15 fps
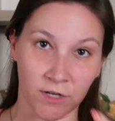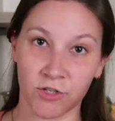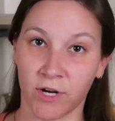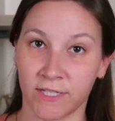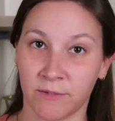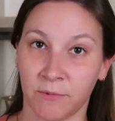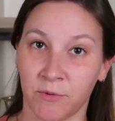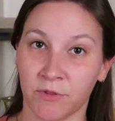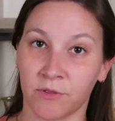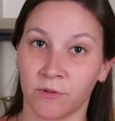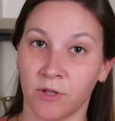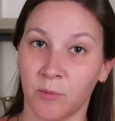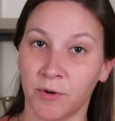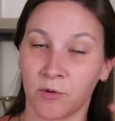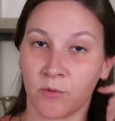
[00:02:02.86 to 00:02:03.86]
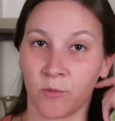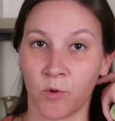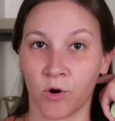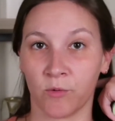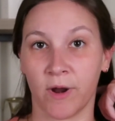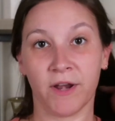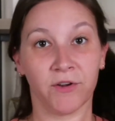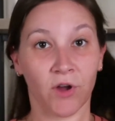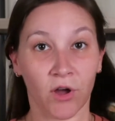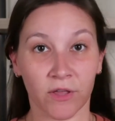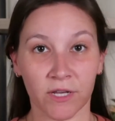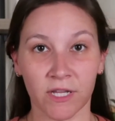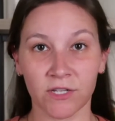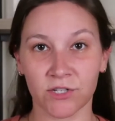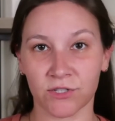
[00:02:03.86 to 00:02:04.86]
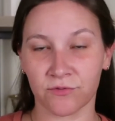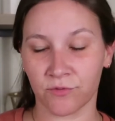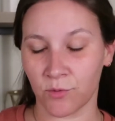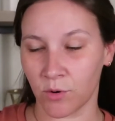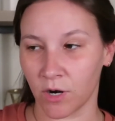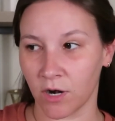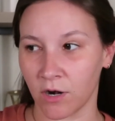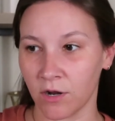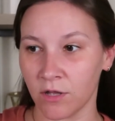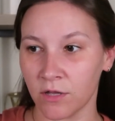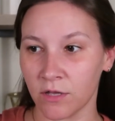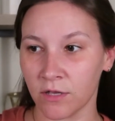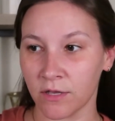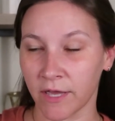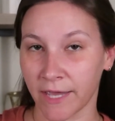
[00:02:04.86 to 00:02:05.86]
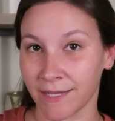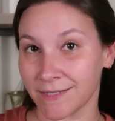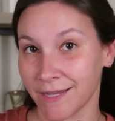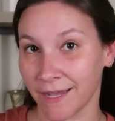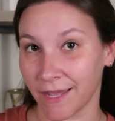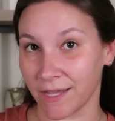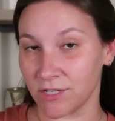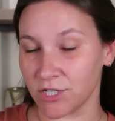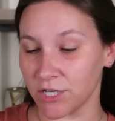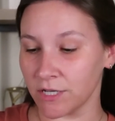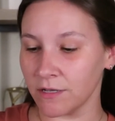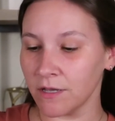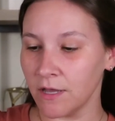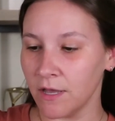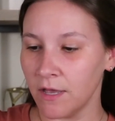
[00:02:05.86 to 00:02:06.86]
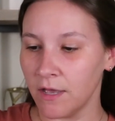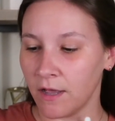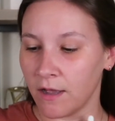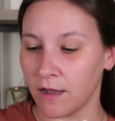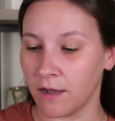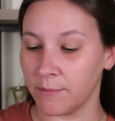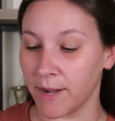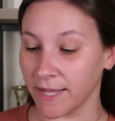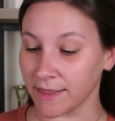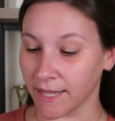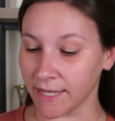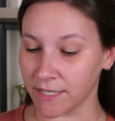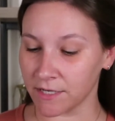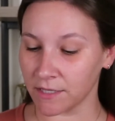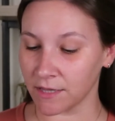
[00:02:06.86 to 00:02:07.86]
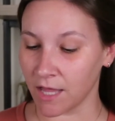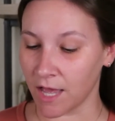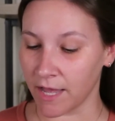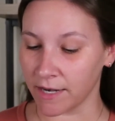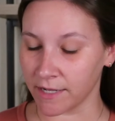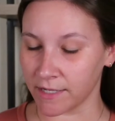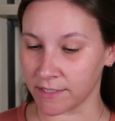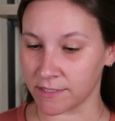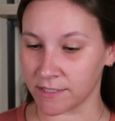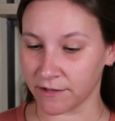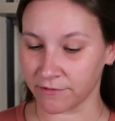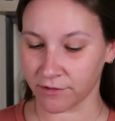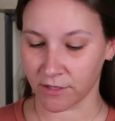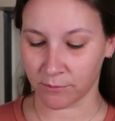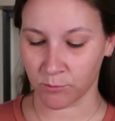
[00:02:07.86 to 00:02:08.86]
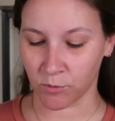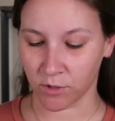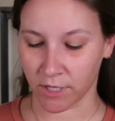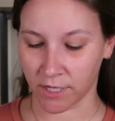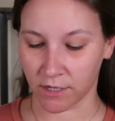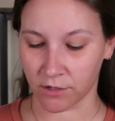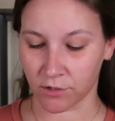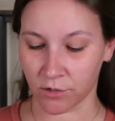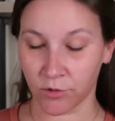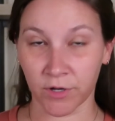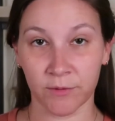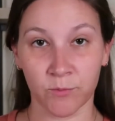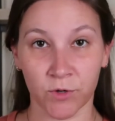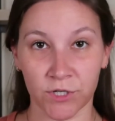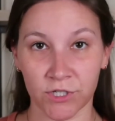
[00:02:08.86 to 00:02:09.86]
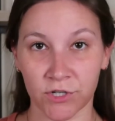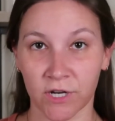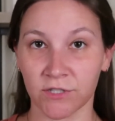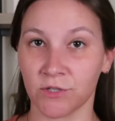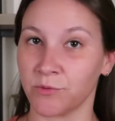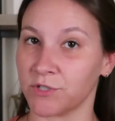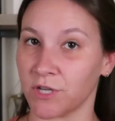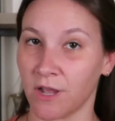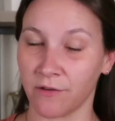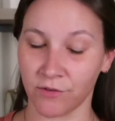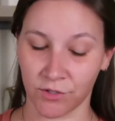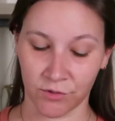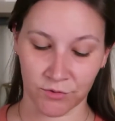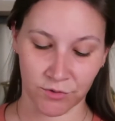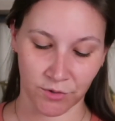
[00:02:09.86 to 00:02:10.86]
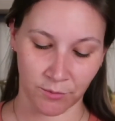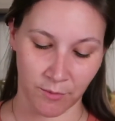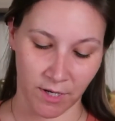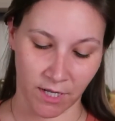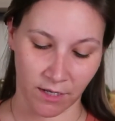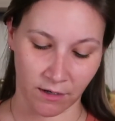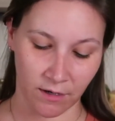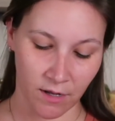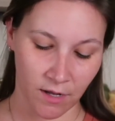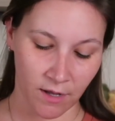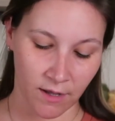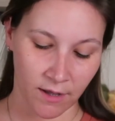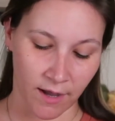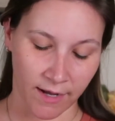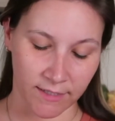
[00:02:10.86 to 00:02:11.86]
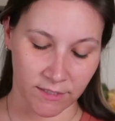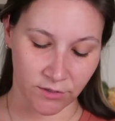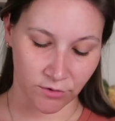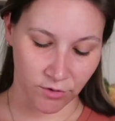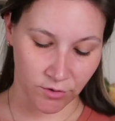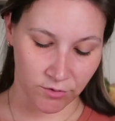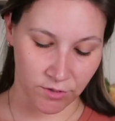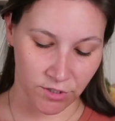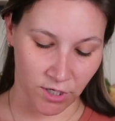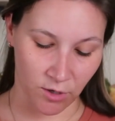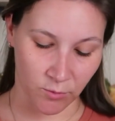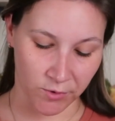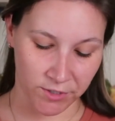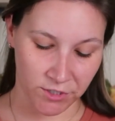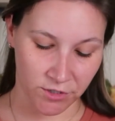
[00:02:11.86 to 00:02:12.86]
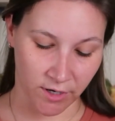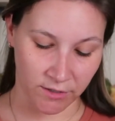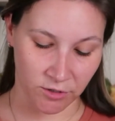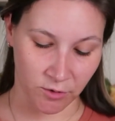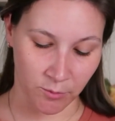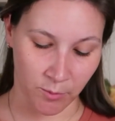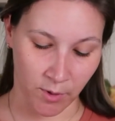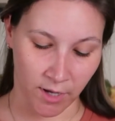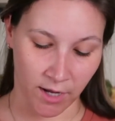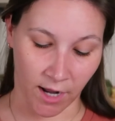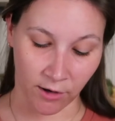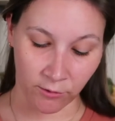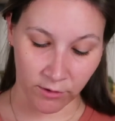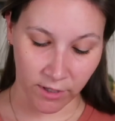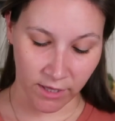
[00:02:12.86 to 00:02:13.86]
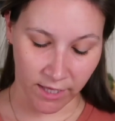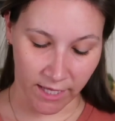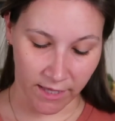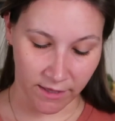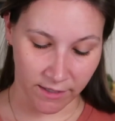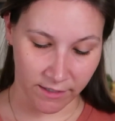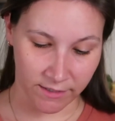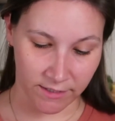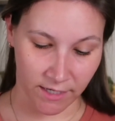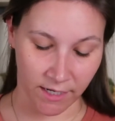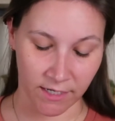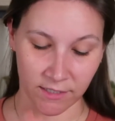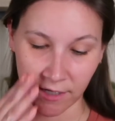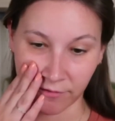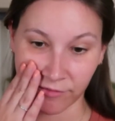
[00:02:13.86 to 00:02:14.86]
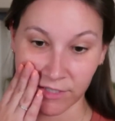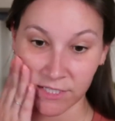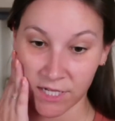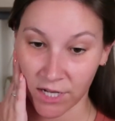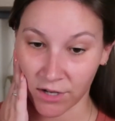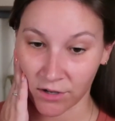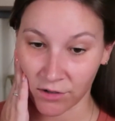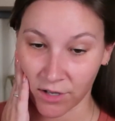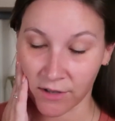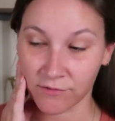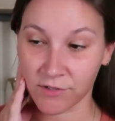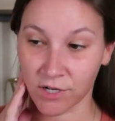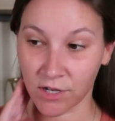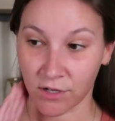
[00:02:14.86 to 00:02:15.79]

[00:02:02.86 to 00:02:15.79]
to try something with a little bit more retinol in it just for anti-aging. I like it a lot. It's definitely like a cream moisturizer, which I haven't used in a minute. I still use a gel moisturizer, but I really like this, and I can definitely tell a